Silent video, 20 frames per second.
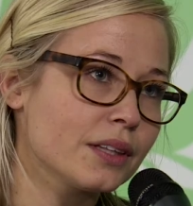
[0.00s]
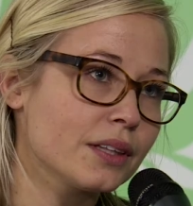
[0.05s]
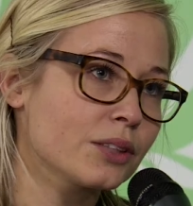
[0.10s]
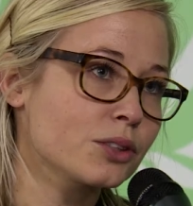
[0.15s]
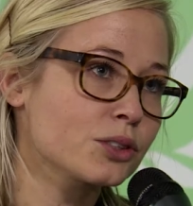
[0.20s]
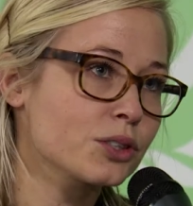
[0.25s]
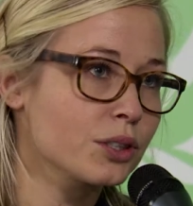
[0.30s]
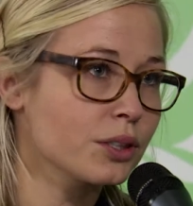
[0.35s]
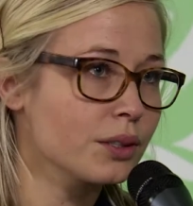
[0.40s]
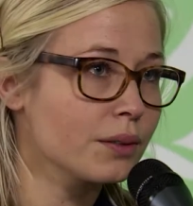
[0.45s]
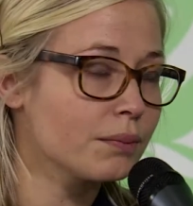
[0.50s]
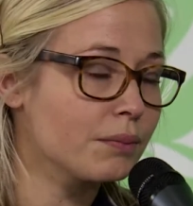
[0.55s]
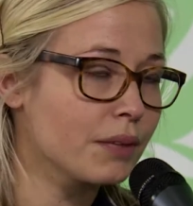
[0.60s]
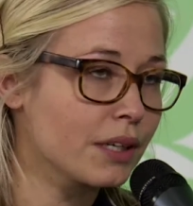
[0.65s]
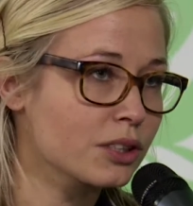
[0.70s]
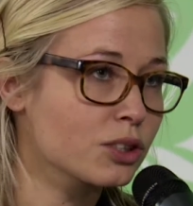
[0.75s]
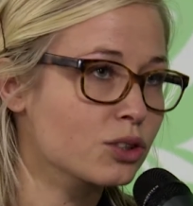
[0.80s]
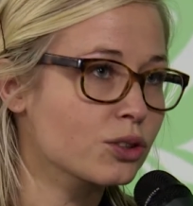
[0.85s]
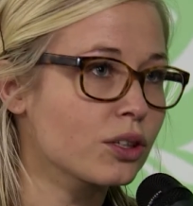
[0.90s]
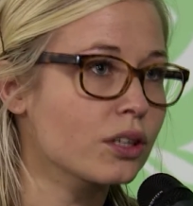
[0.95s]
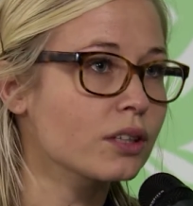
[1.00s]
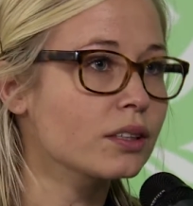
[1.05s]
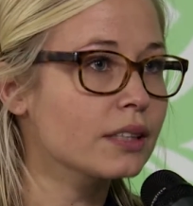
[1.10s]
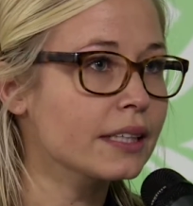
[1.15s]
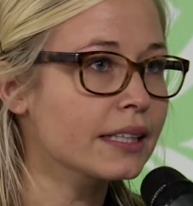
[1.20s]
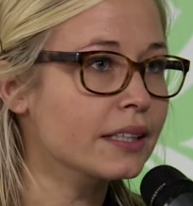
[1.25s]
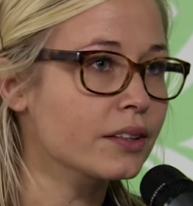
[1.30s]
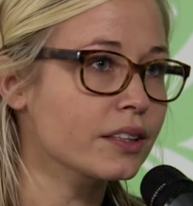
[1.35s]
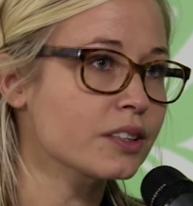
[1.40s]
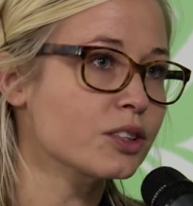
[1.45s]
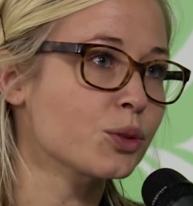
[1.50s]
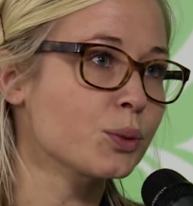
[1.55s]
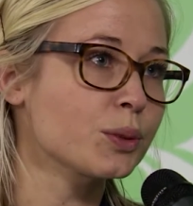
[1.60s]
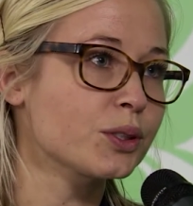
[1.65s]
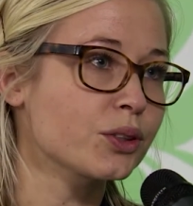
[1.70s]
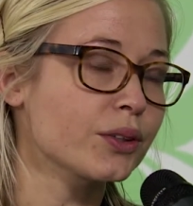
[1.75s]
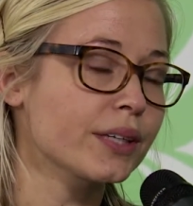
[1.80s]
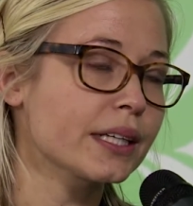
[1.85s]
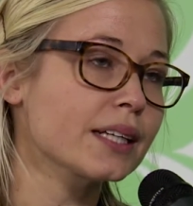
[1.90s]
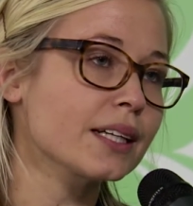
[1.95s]
There's a strong linkage
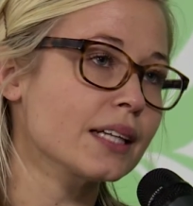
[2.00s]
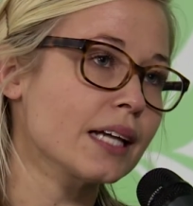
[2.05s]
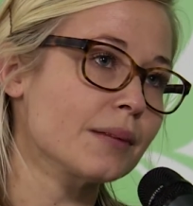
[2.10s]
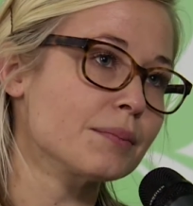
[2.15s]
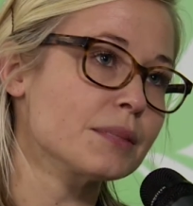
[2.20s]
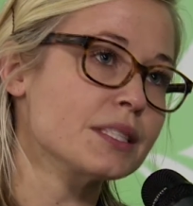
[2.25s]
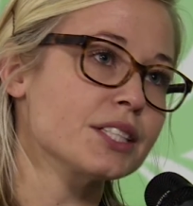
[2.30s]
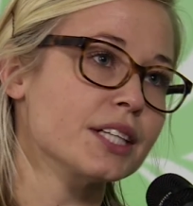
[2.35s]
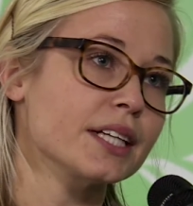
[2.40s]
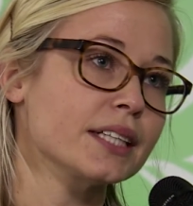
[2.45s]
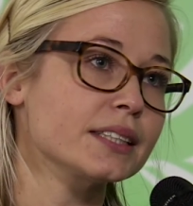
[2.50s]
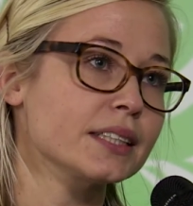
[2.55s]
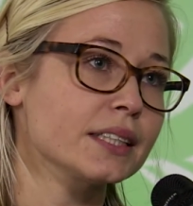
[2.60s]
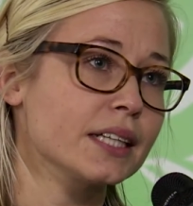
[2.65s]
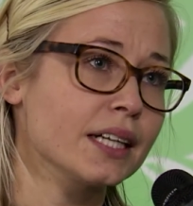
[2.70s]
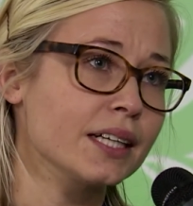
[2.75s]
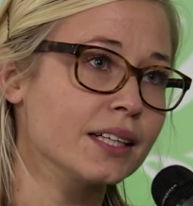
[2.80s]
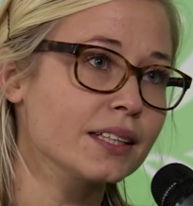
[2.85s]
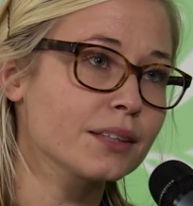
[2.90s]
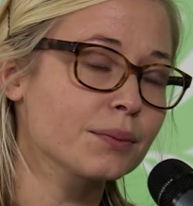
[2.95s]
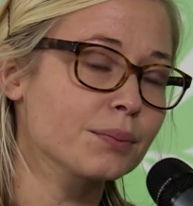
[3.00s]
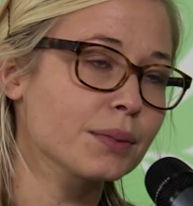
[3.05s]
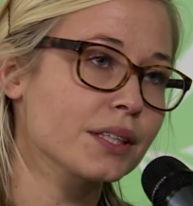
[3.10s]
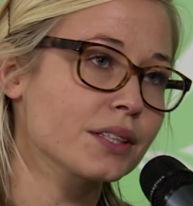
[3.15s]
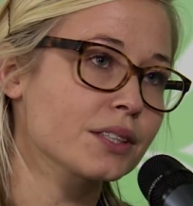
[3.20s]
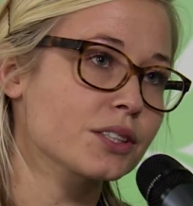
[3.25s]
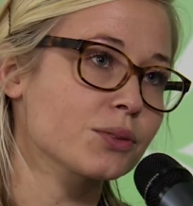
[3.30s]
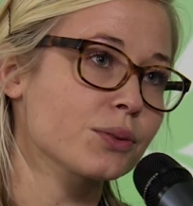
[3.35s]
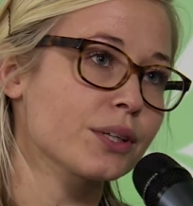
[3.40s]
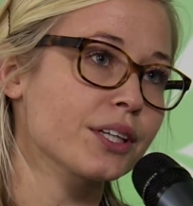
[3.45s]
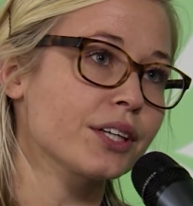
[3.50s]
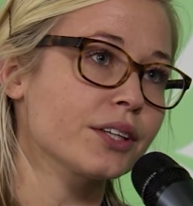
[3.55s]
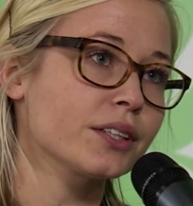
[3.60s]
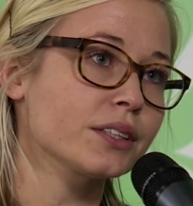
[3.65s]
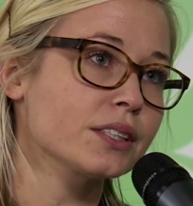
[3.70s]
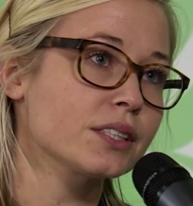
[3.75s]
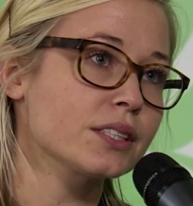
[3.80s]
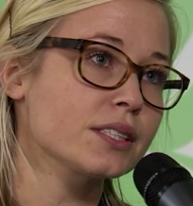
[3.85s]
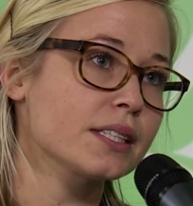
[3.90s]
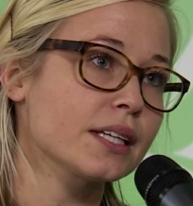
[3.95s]
between climate change and health, because we're
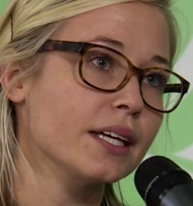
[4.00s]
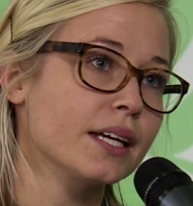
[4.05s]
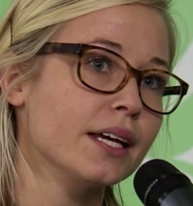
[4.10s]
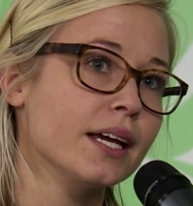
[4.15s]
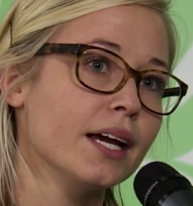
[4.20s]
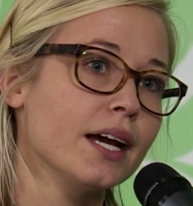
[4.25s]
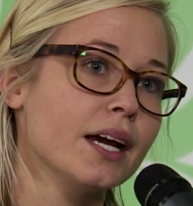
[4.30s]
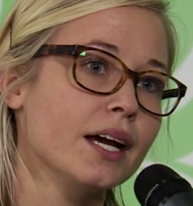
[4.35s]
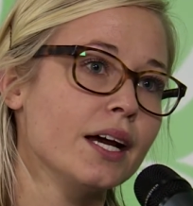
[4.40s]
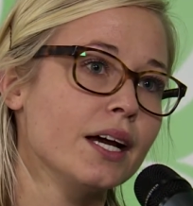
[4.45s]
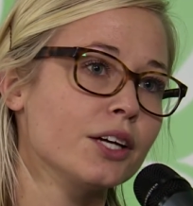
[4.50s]
going to see